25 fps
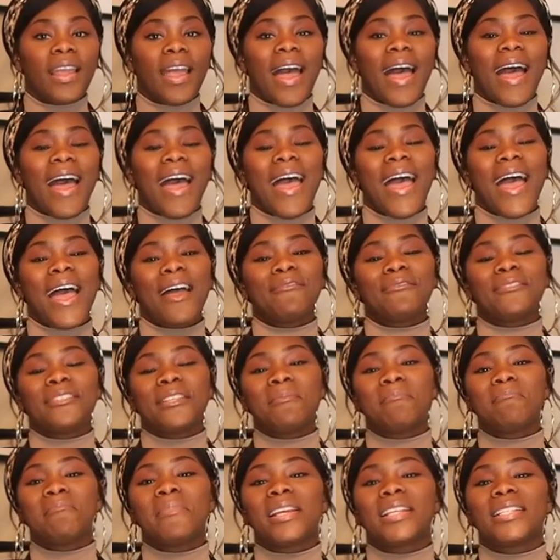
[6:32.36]
I have to
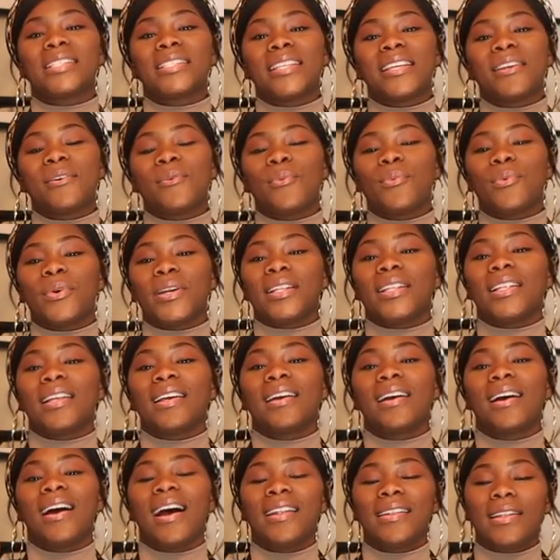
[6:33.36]
mix it with
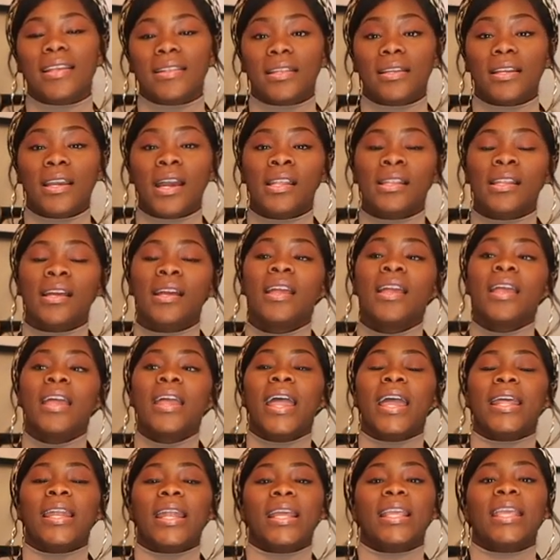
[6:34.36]
another color,
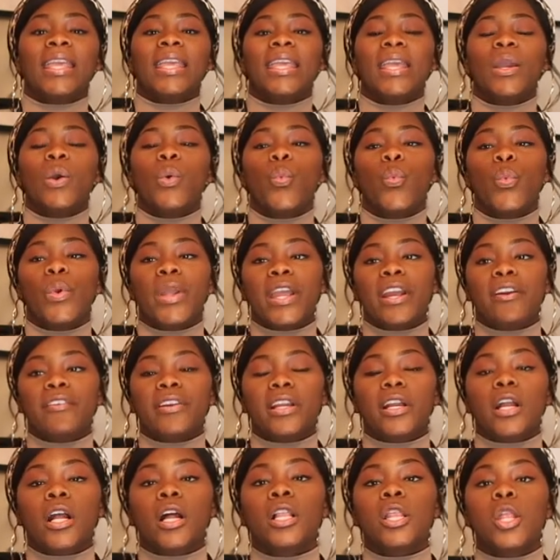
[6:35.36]
and I can't wear
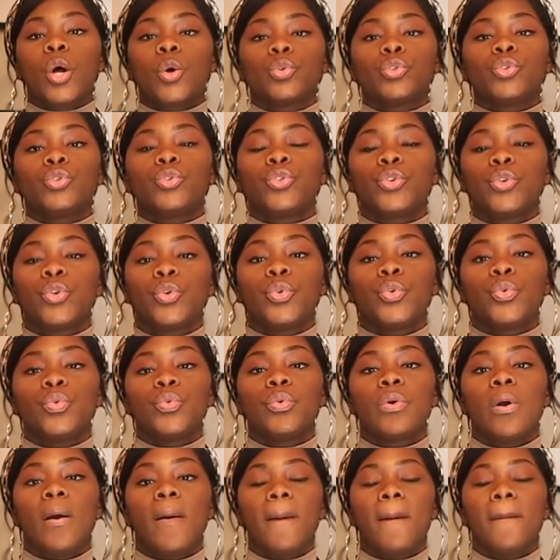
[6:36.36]
it close
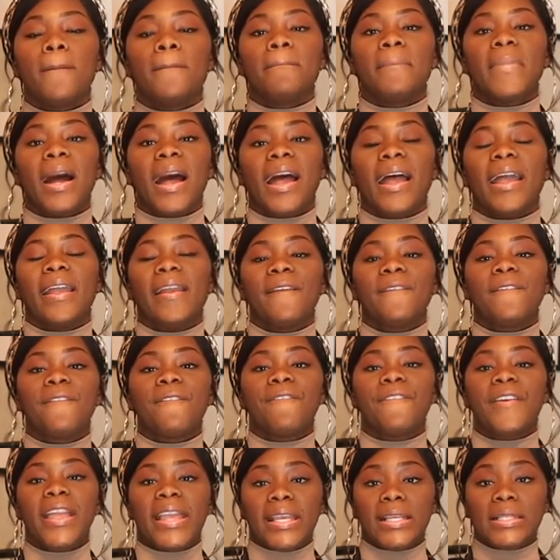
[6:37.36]
to my
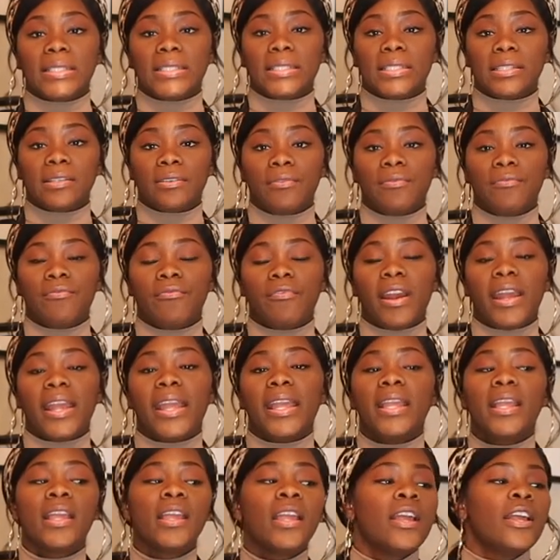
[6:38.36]
face,
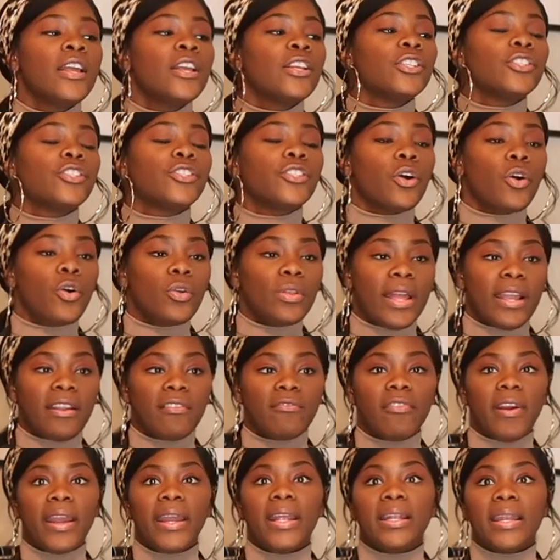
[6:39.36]
right? So
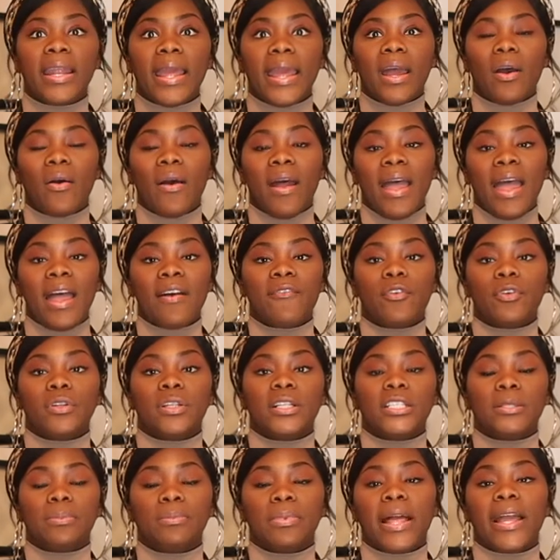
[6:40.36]
like right now I have on
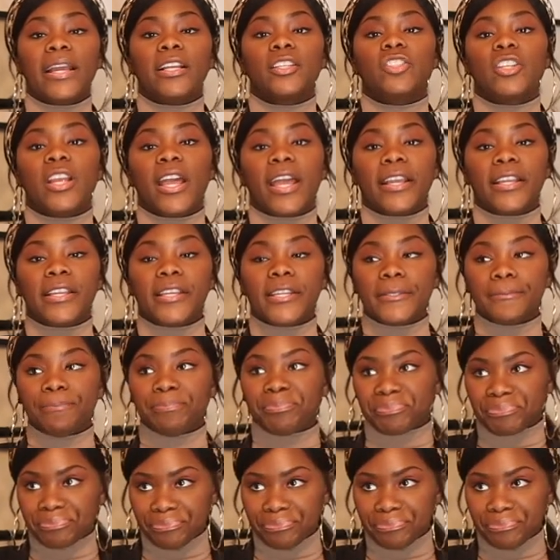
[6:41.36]
this black jacket.